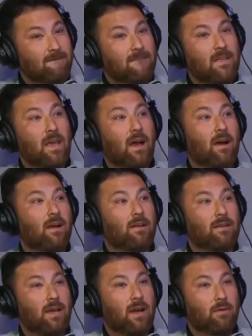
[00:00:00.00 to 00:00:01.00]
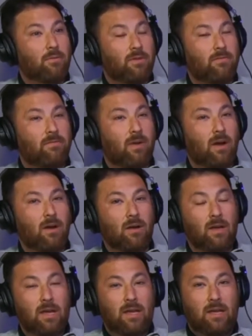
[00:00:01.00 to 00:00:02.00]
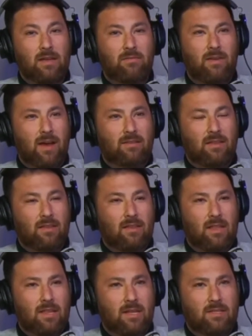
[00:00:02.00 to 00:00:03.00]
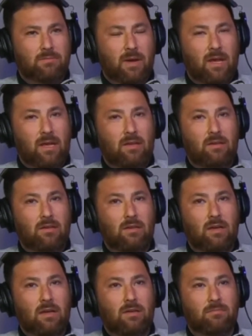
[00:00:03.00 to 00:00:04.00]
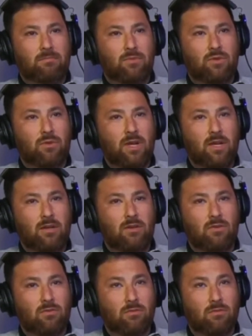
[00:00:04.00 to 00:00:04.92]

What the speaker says: Yeah. We've, in fact, I think is my great